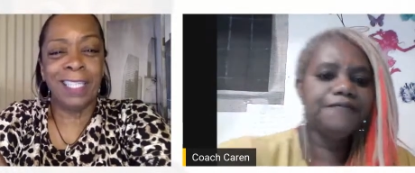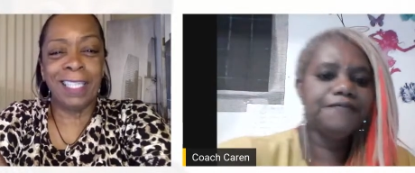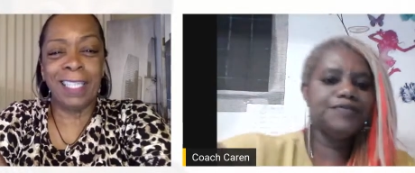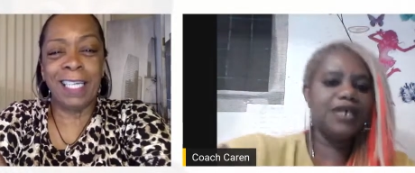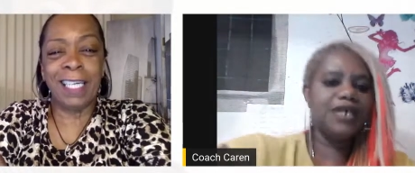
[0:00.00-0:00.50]

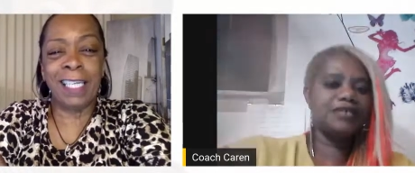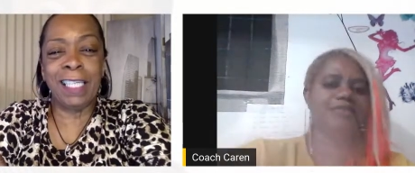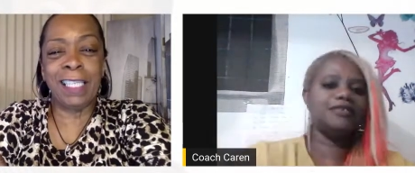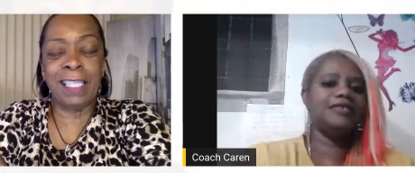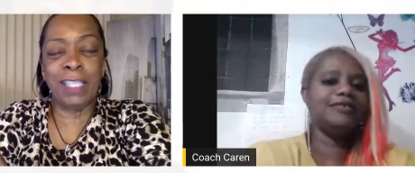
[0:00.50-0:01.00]
Speaker 1: Yes.
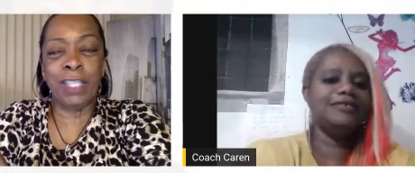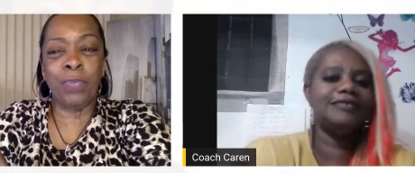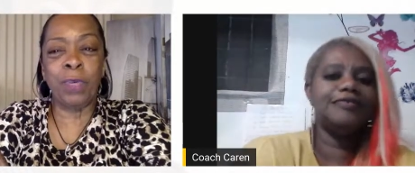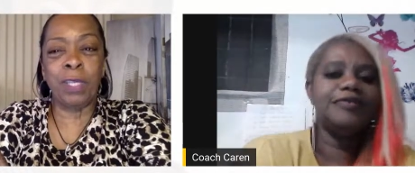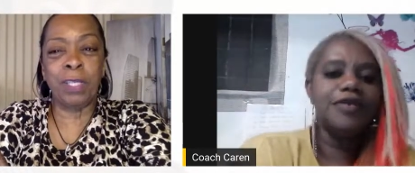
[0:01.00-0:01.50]

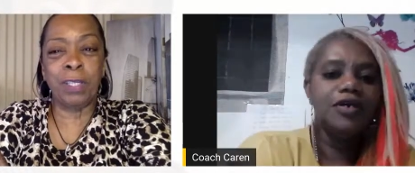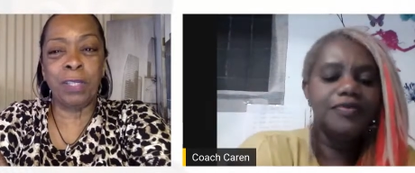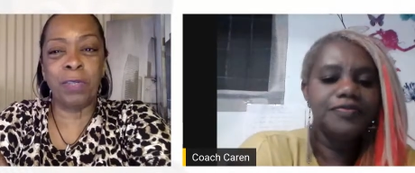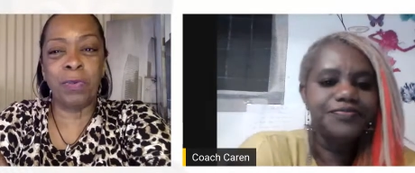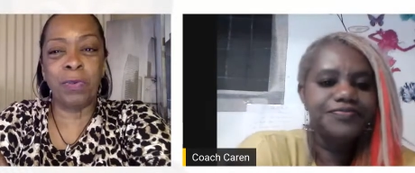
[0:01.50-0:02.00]
So we
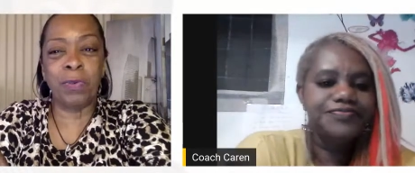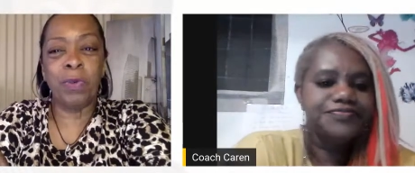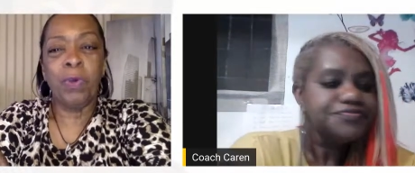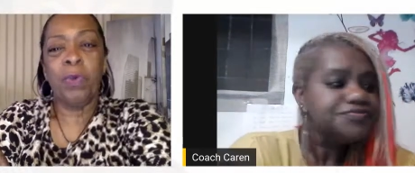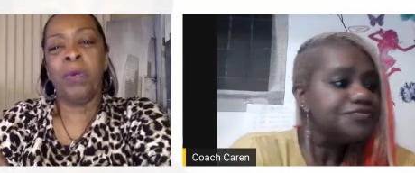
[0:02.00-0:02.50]

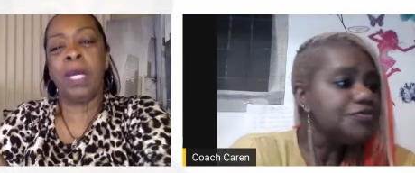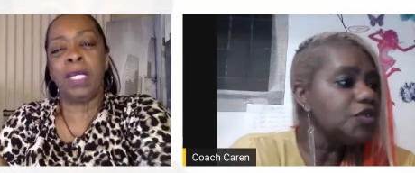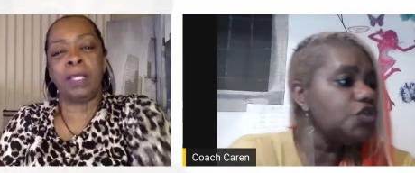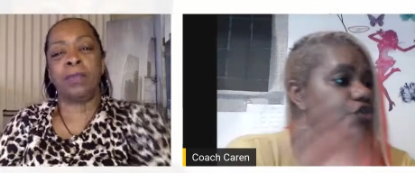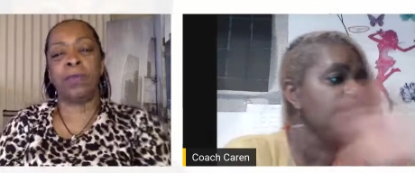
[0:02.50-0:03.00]
we
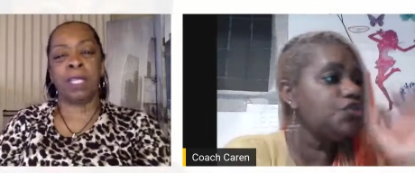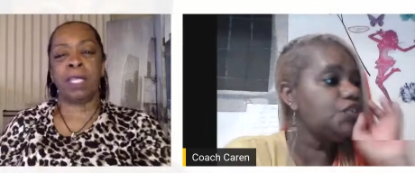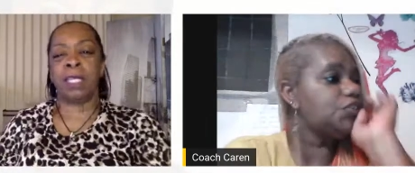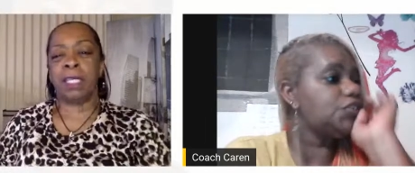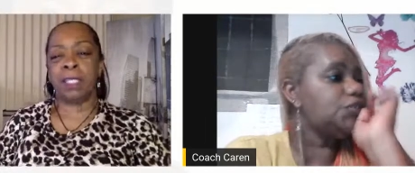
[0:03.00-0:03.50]
had three
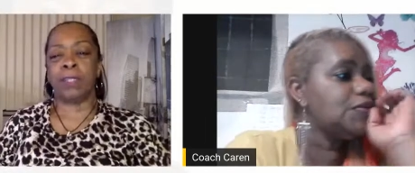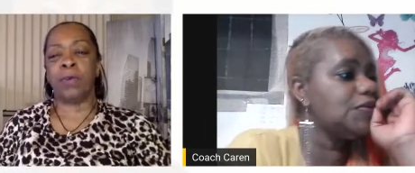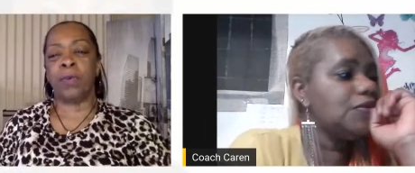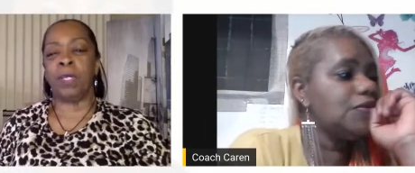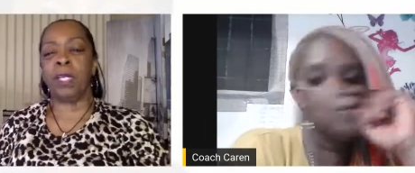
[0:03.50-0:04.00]
things
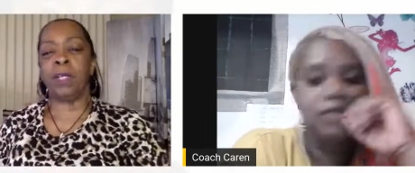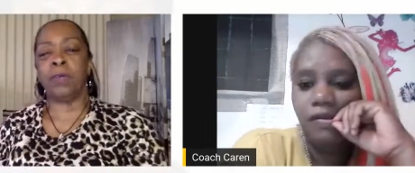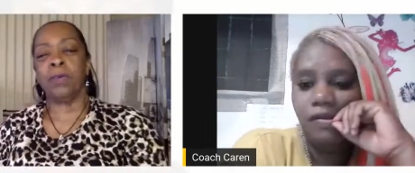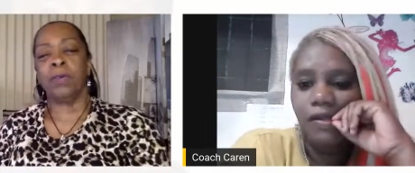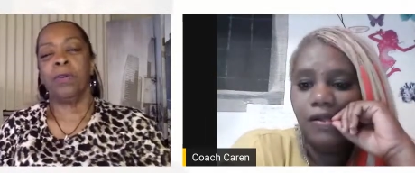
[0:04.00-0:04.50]
going
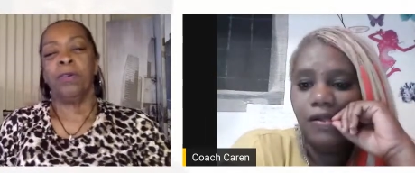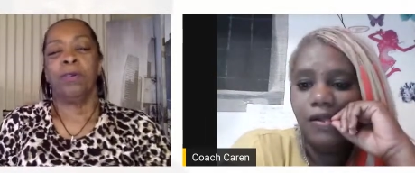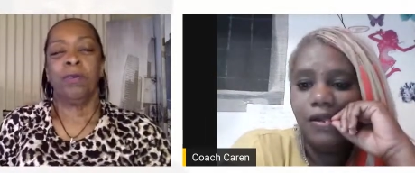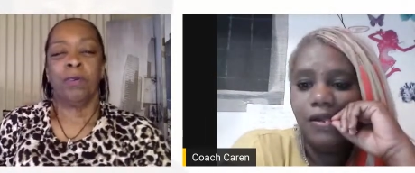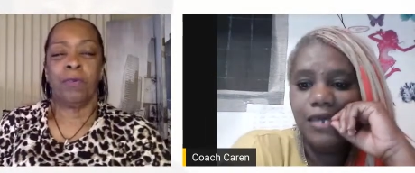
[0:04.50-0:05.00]
here.
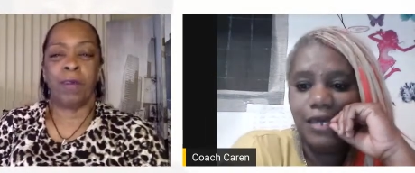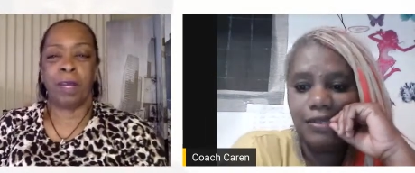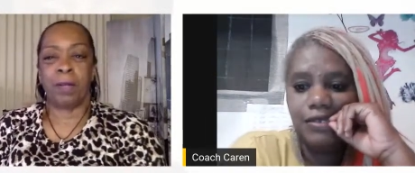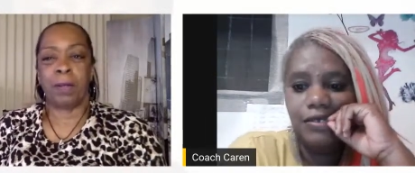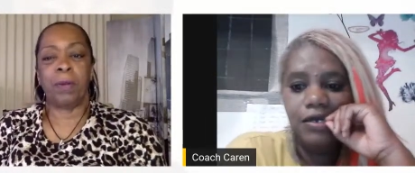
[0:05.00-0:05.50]

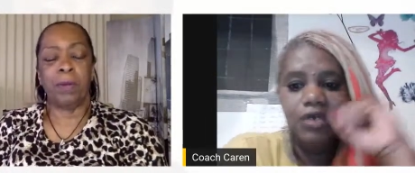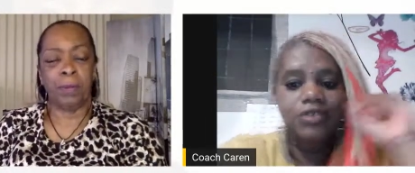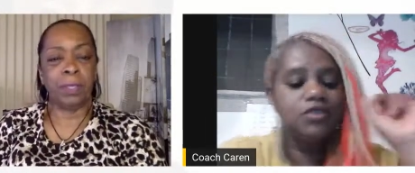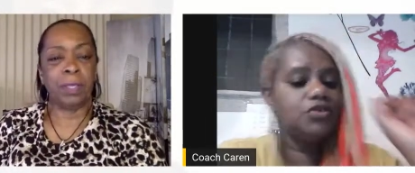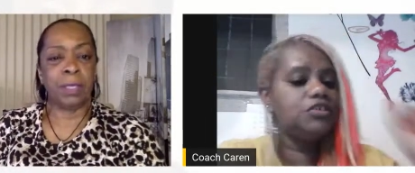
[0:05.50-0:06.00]
Speaker 2: Yes.
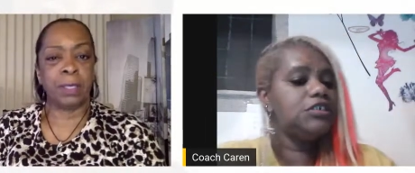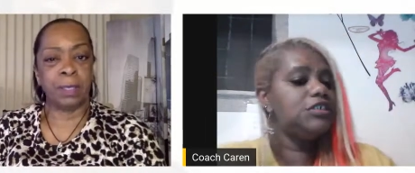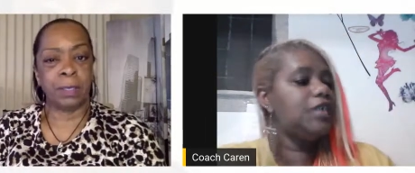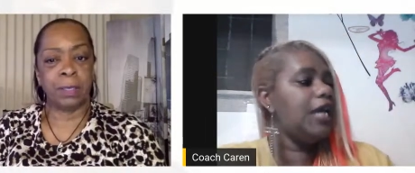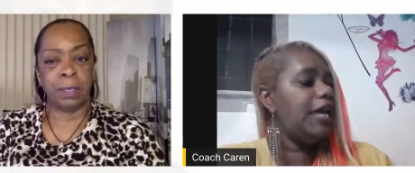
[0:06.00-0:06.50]
So
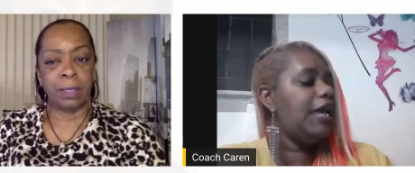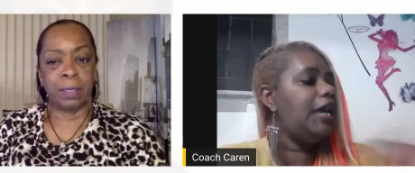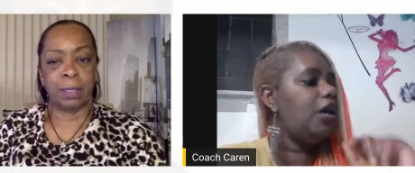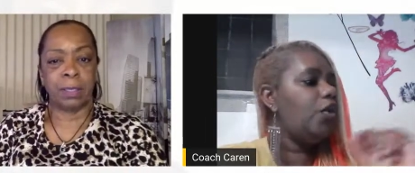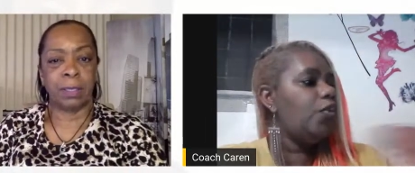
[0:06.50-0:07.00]

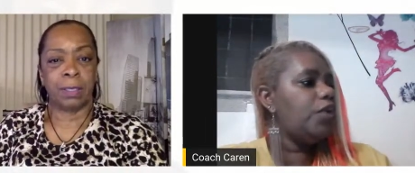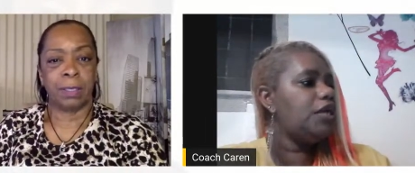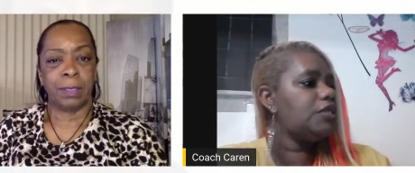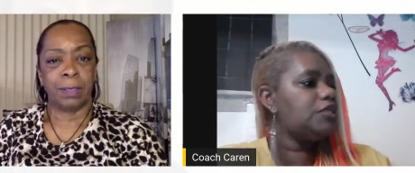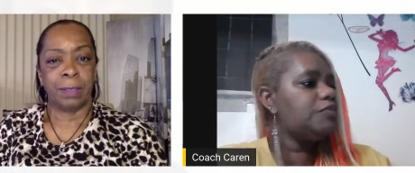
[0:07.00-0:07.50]
today
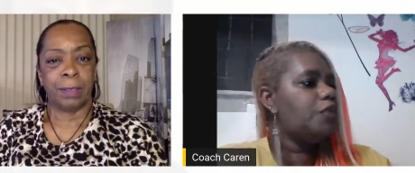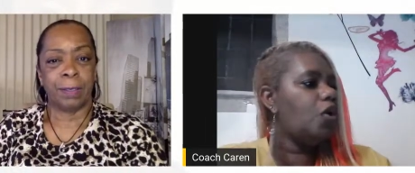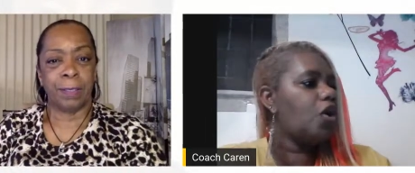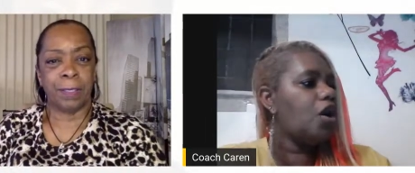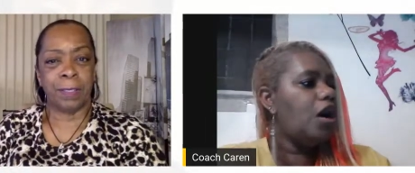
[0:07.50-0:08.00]
we
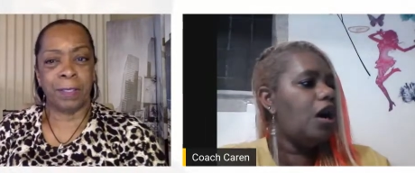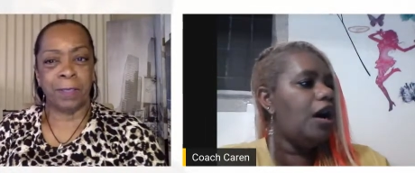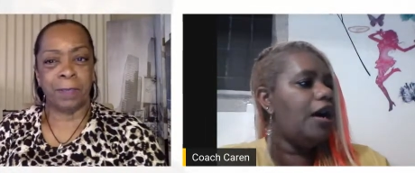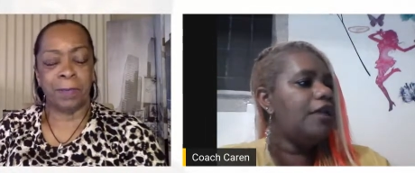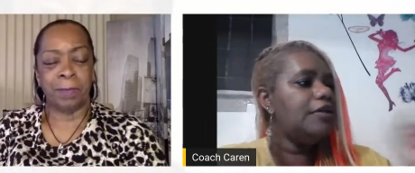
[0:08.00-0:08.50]
spoke
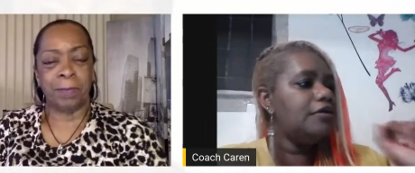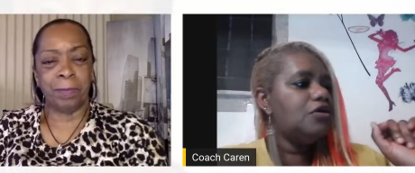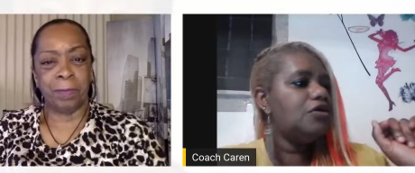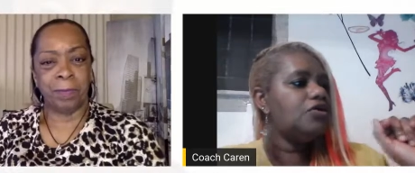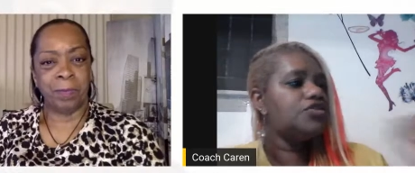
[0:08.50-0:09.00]
on
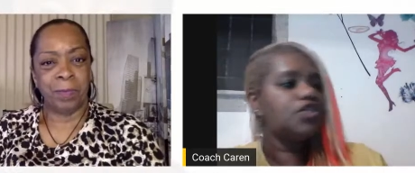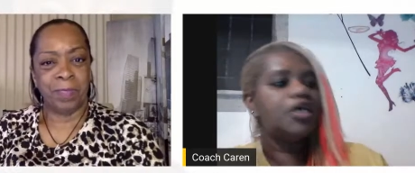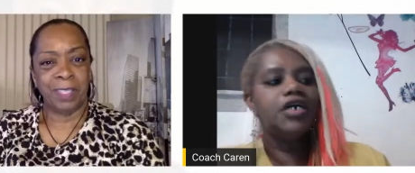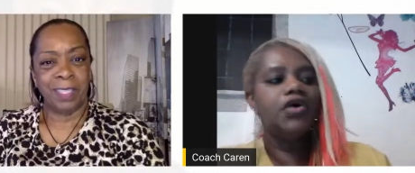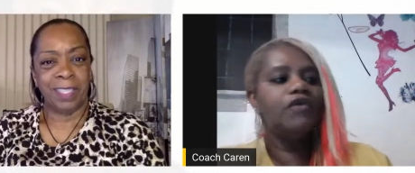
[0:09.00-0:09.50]

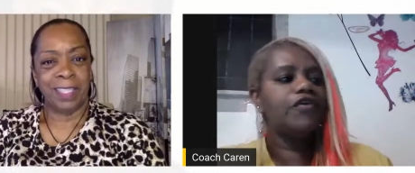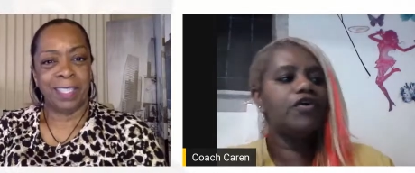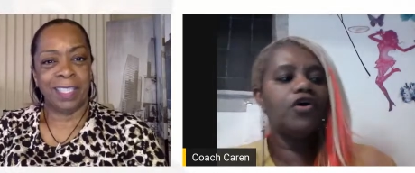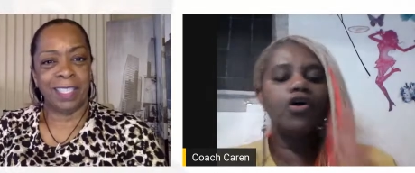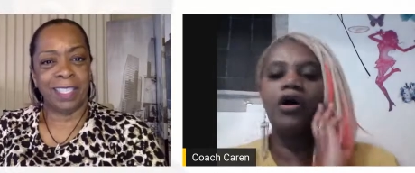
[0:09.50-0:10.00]
starting
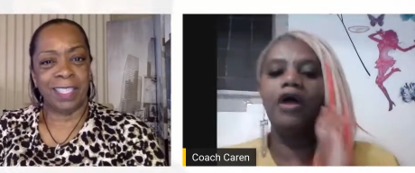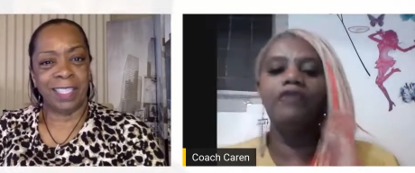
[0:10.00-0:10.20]
over or a